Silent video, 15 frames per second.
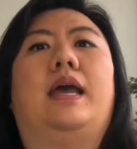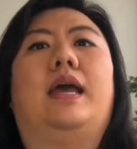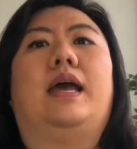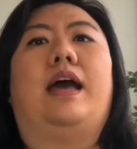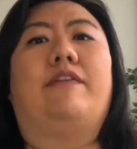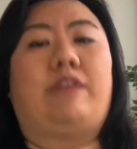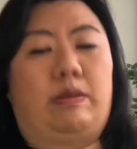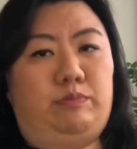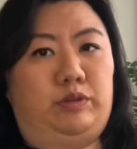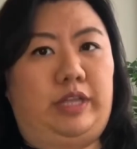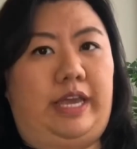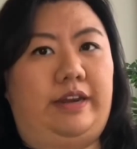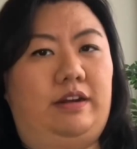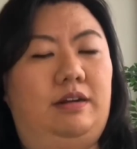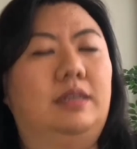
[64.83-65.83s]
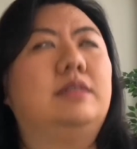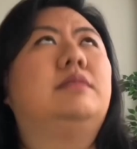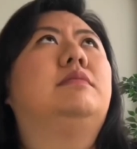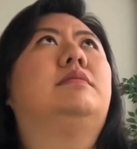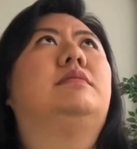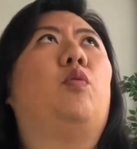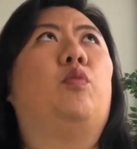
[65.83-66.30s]
event planner,
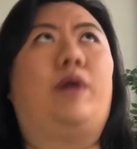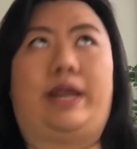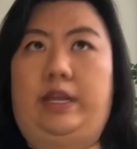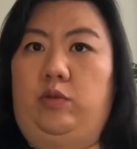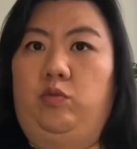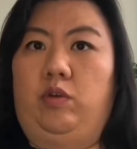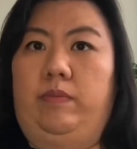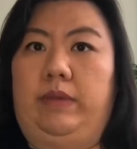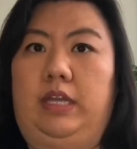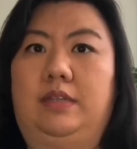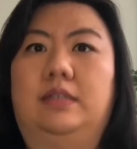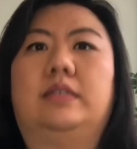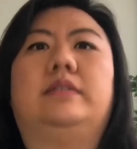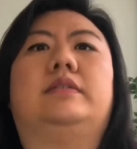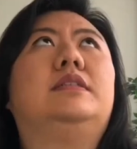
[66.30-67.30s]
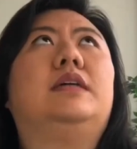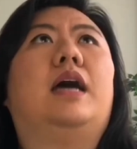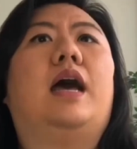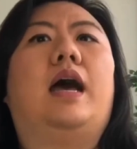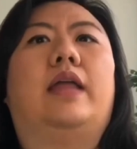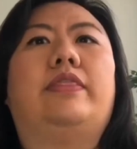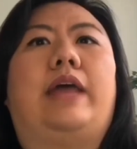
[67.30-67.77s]
wedding woman,
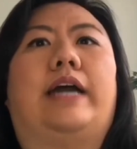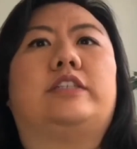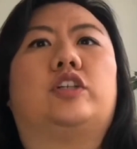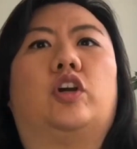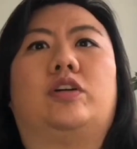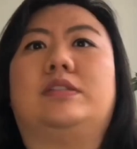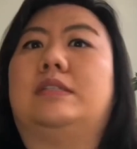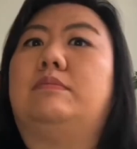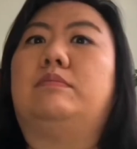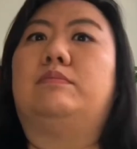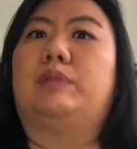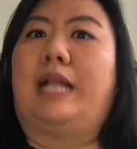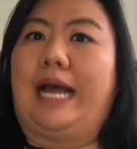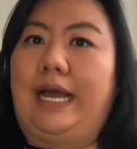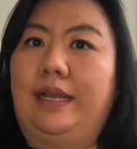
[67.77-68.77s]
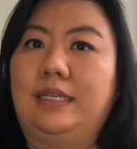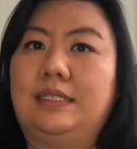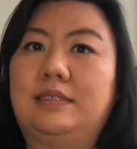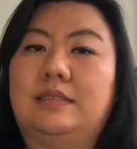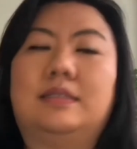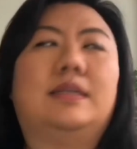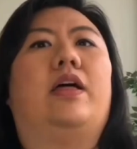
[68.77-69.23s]
that girl in black,
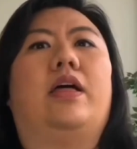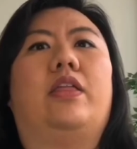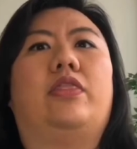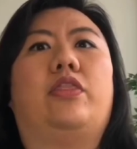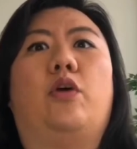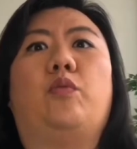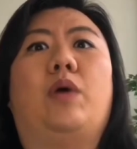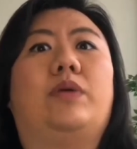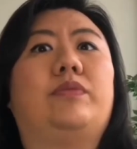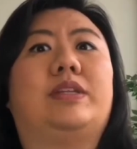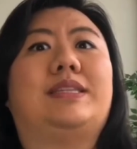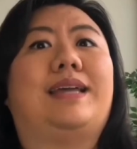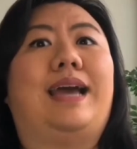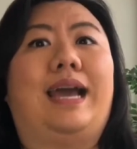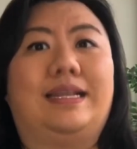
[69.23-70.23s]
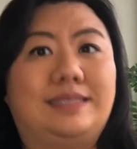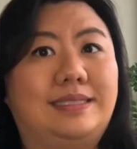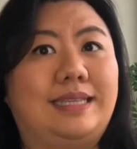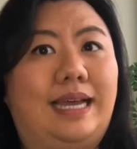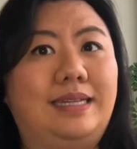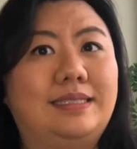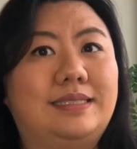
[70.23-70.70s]
the one with the
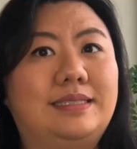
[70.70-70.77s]
headset,